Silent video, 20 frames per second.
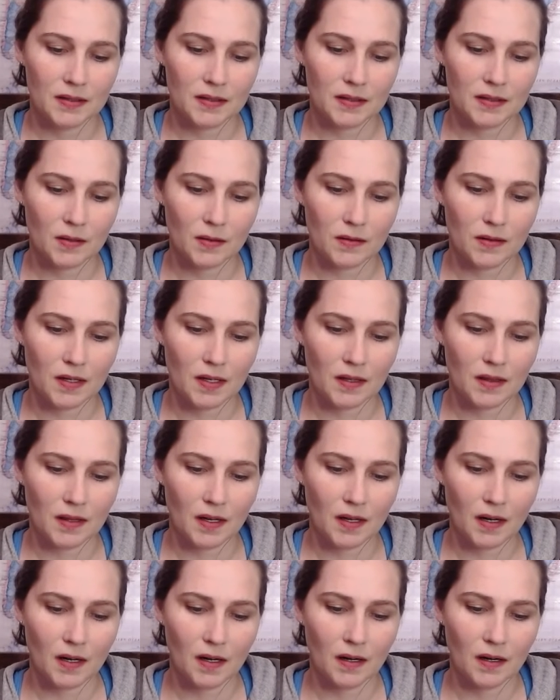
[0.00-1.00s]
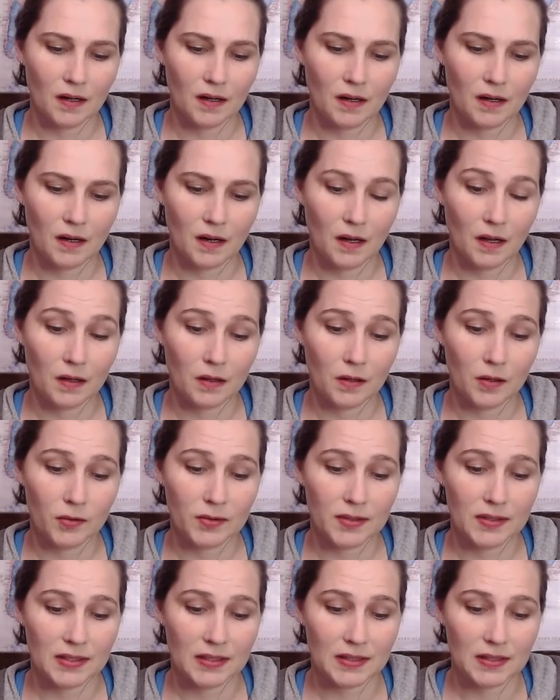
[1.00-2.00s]
so that they're
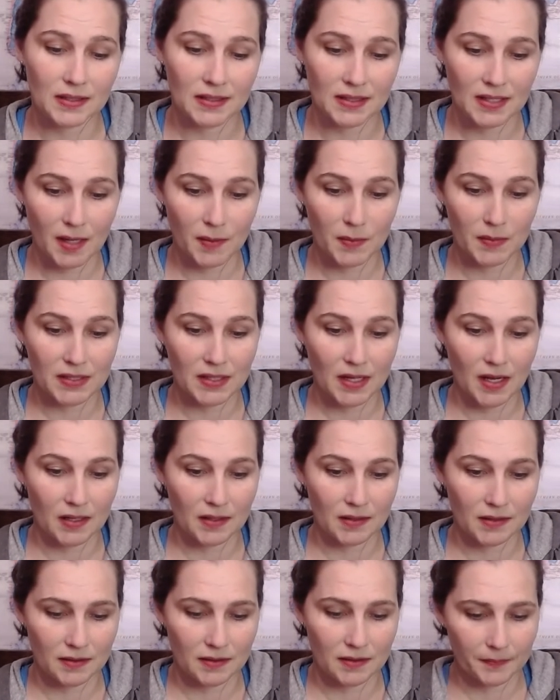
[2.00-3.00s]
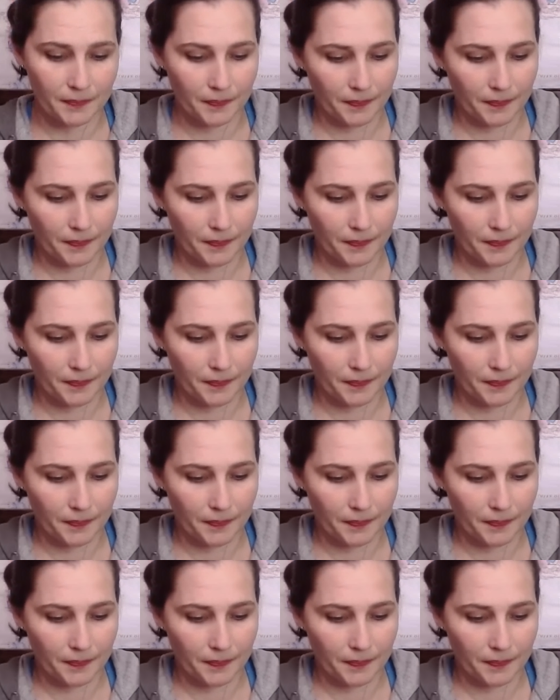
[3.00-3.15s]
close to the same size.